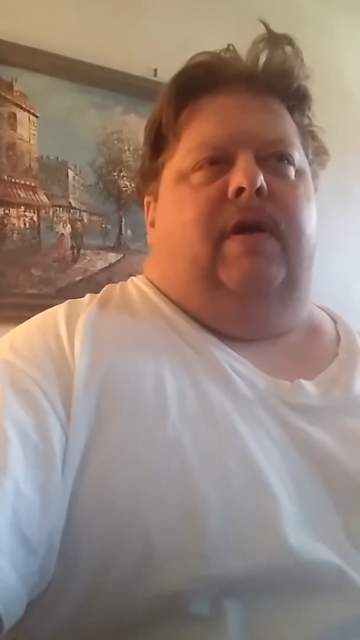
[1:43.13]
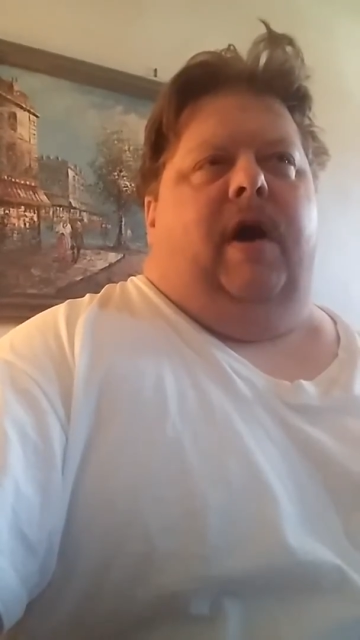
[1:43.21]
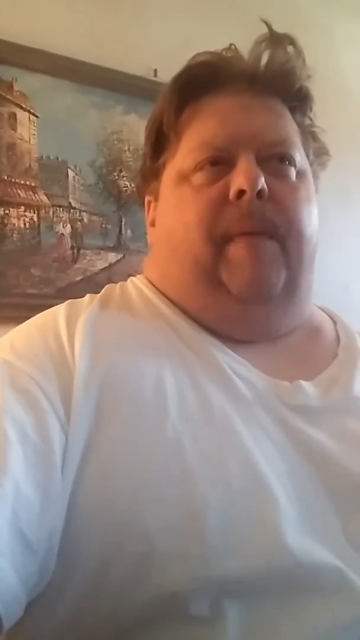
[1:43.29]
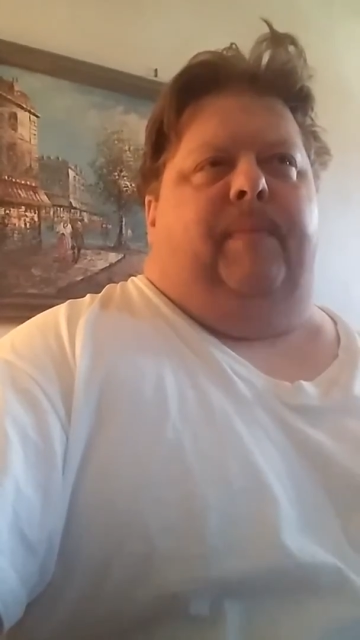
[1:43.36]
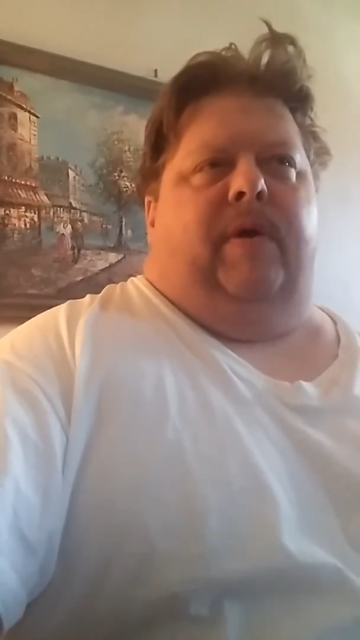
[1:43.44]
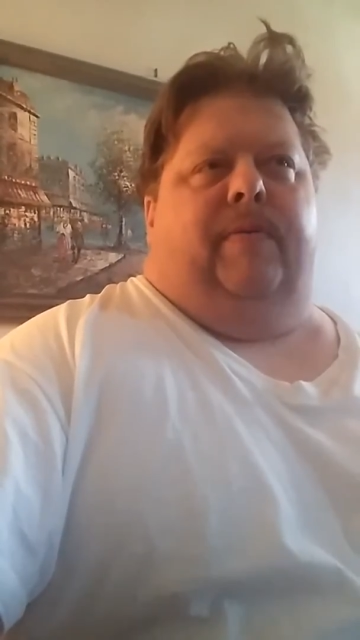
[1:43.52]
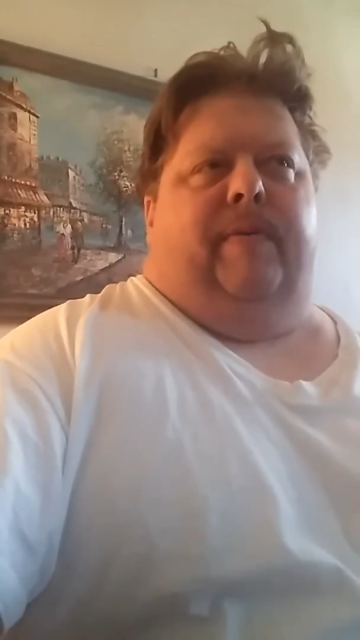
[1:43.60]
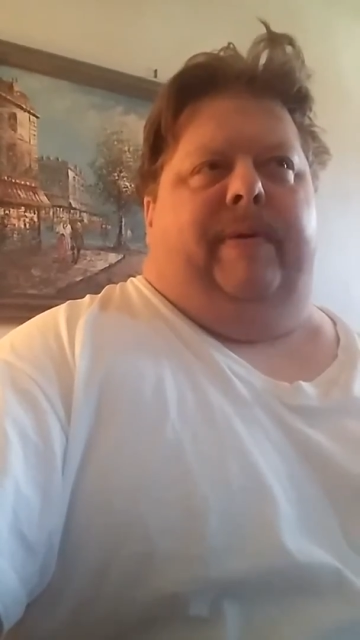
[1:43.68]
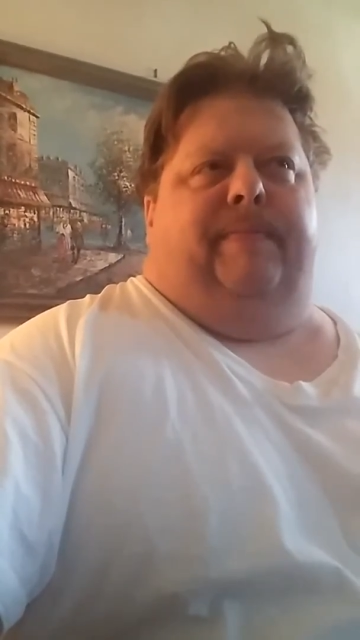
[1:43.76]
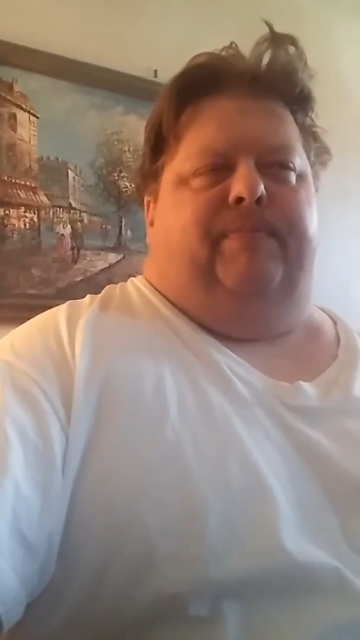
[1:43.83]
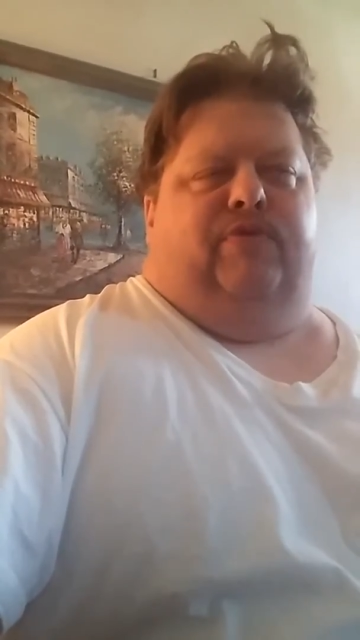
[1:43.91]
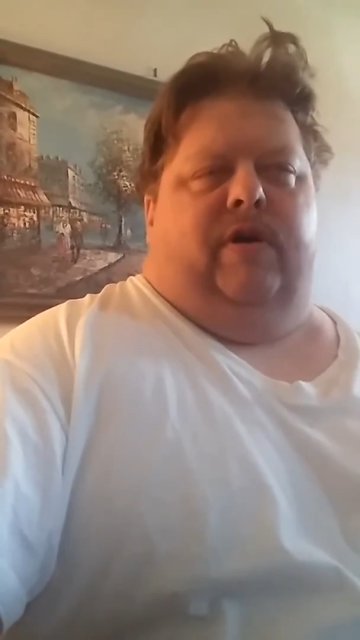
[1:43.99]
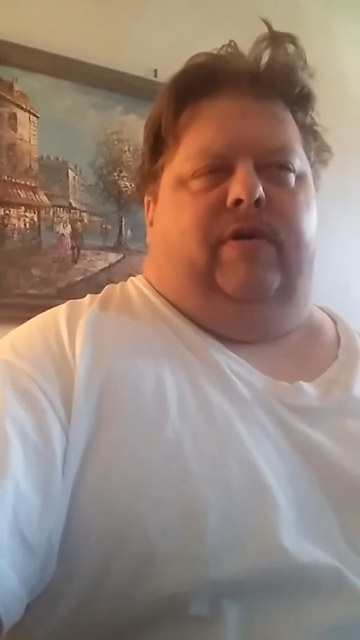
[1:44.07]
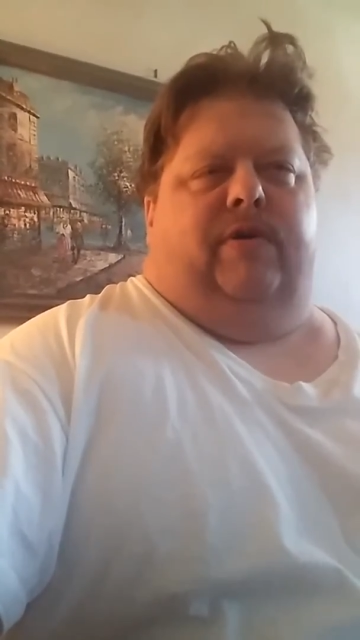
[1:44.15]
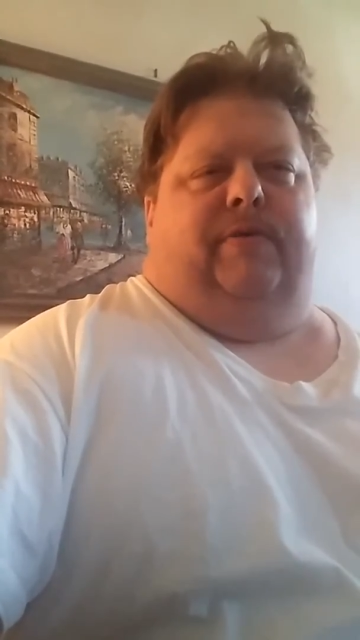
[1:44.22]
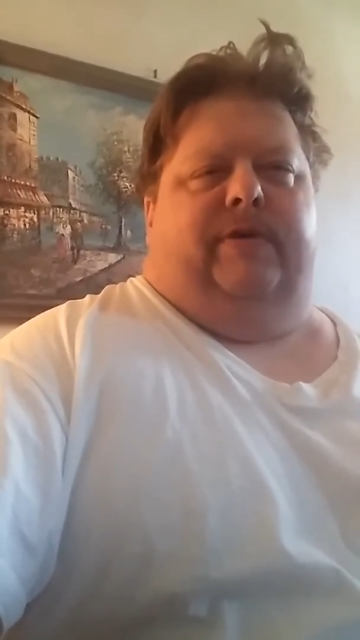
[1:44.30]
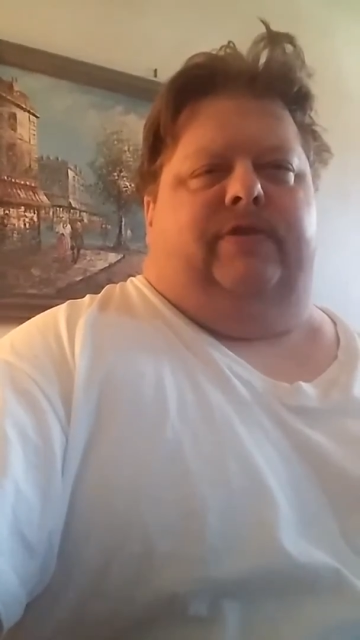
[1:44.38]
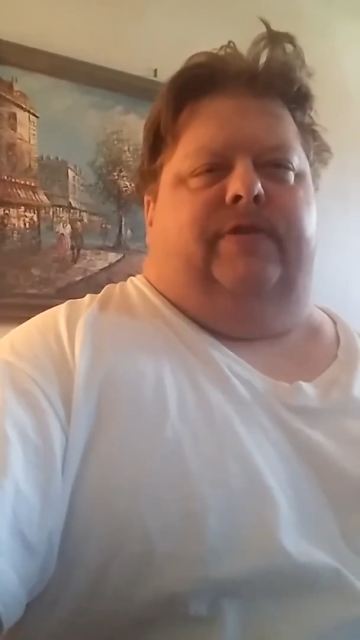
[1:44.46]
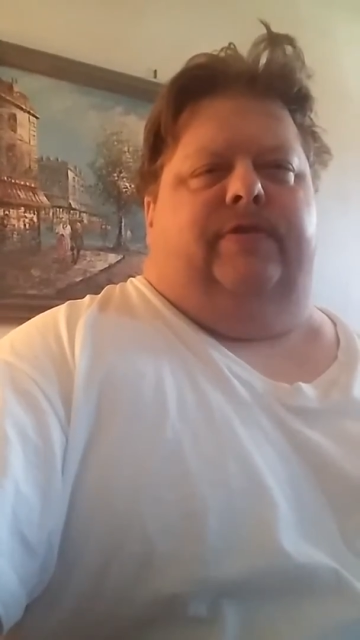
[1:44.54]
of Big Brother,
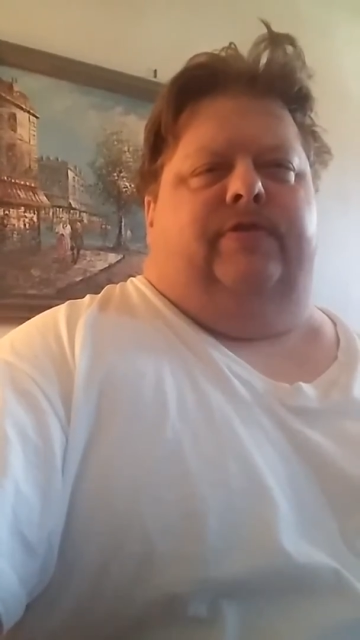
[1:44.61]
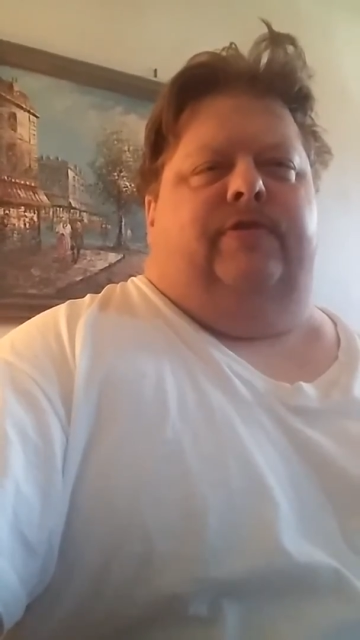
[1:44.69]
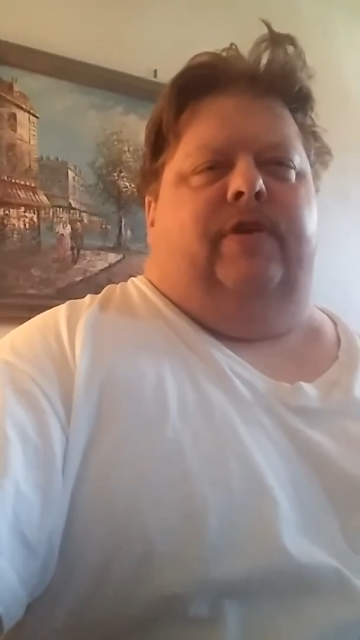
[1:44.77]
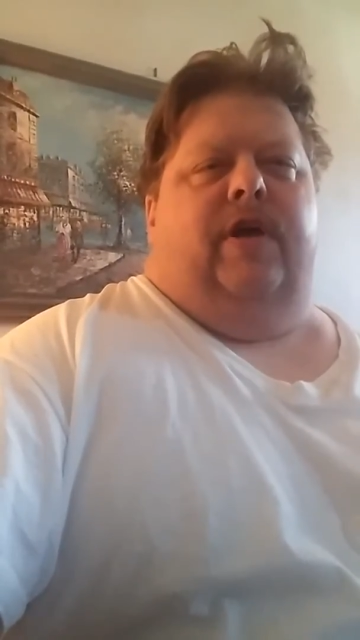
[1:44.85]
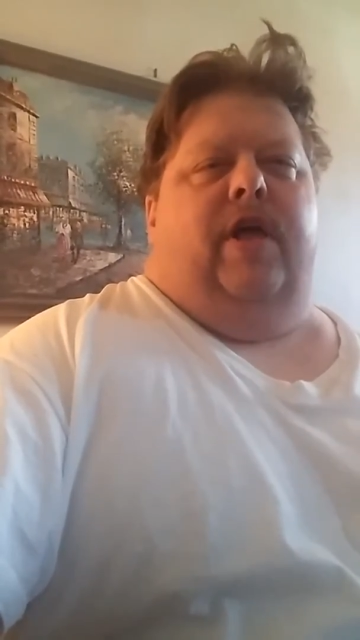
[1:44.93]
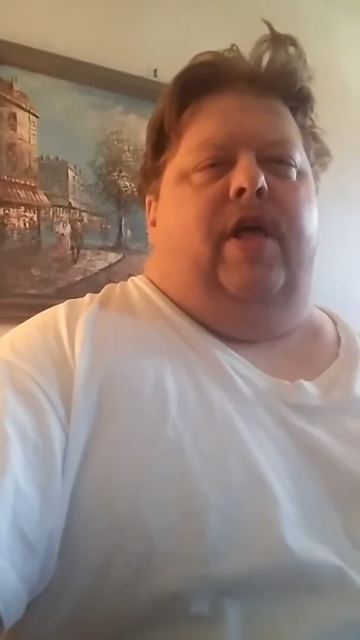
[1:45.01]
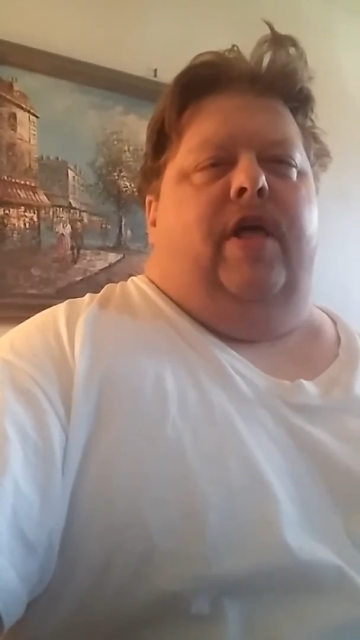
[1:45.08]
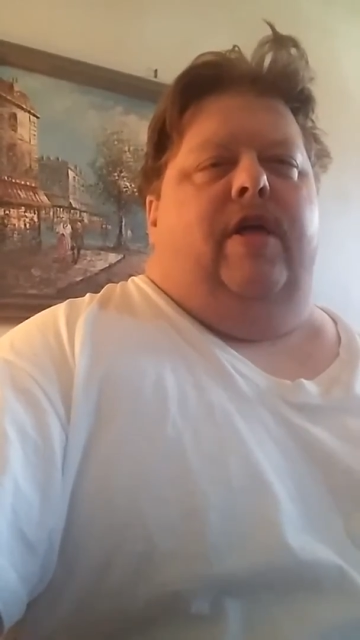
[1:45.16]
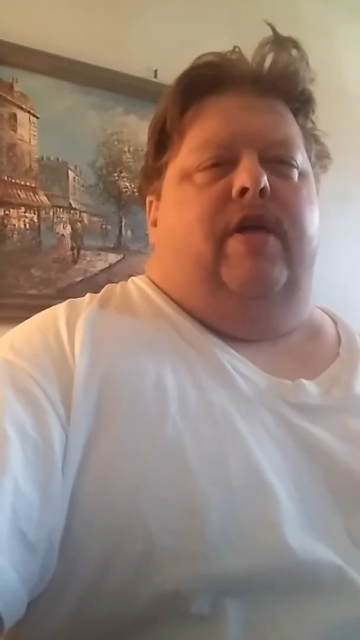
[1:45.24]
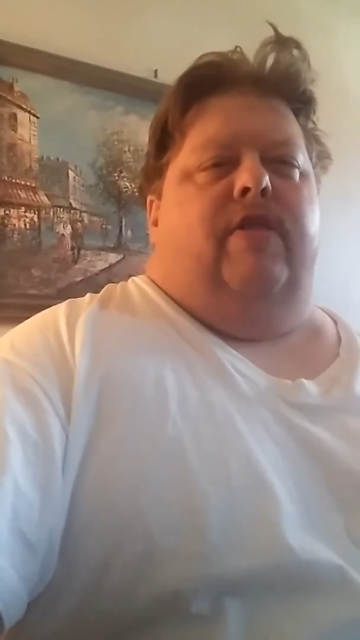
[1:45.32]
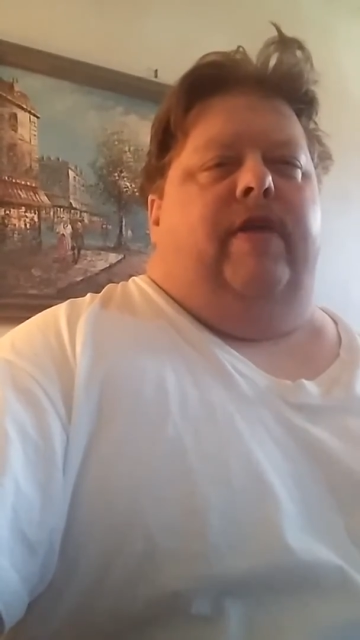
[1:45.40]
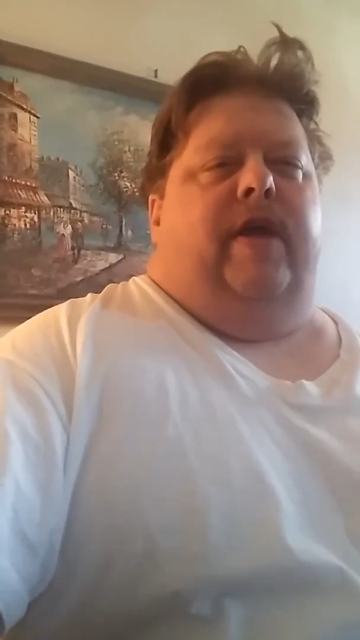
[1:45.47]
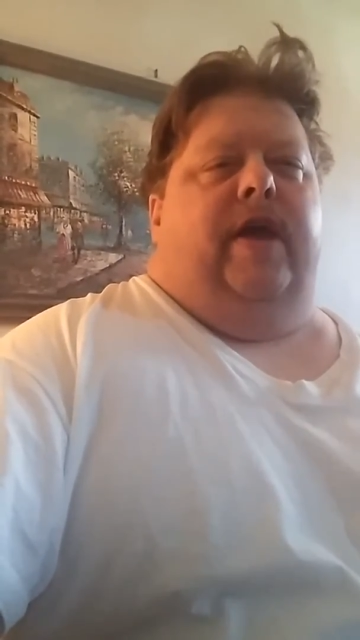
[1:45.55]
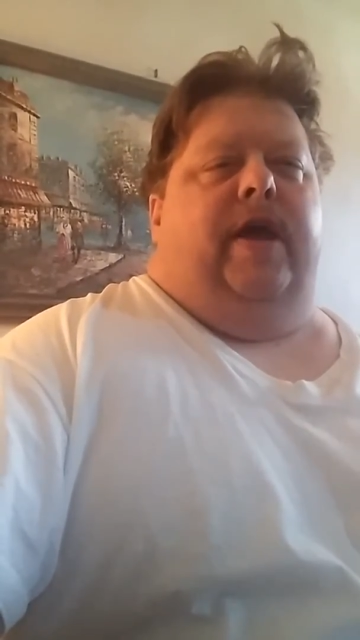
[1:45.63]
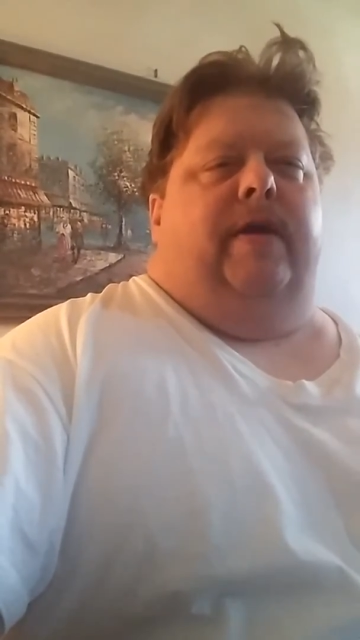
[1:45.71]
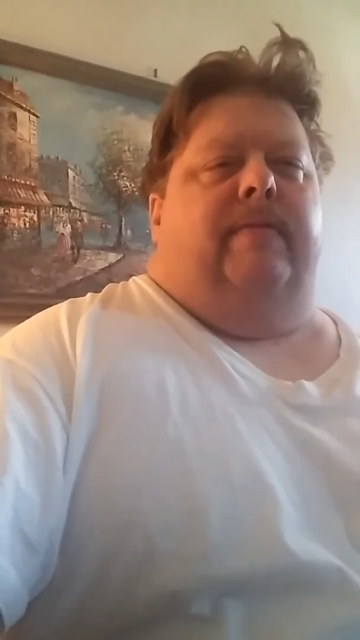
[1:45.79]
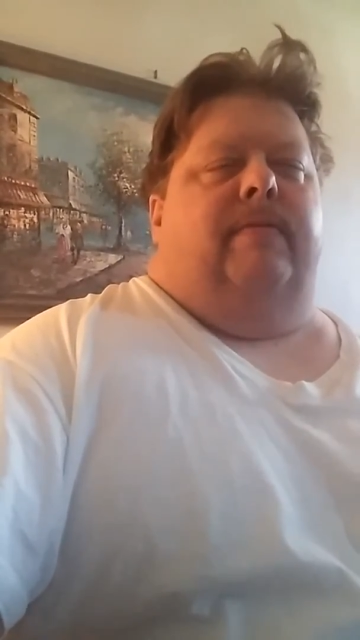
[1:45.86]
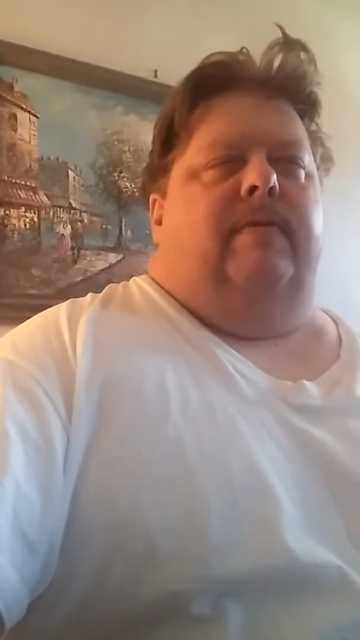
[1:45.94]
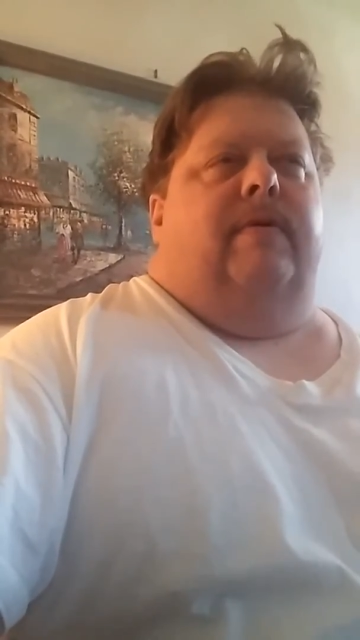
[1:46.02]
which is
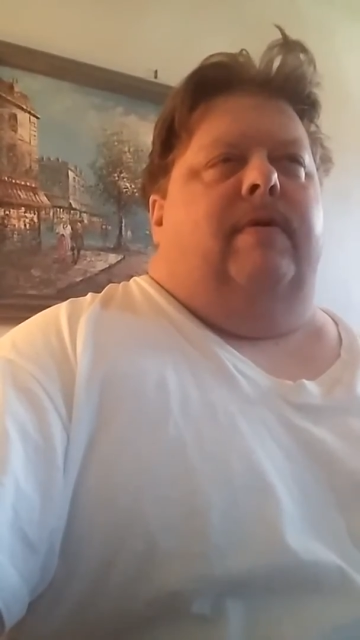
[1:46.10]
the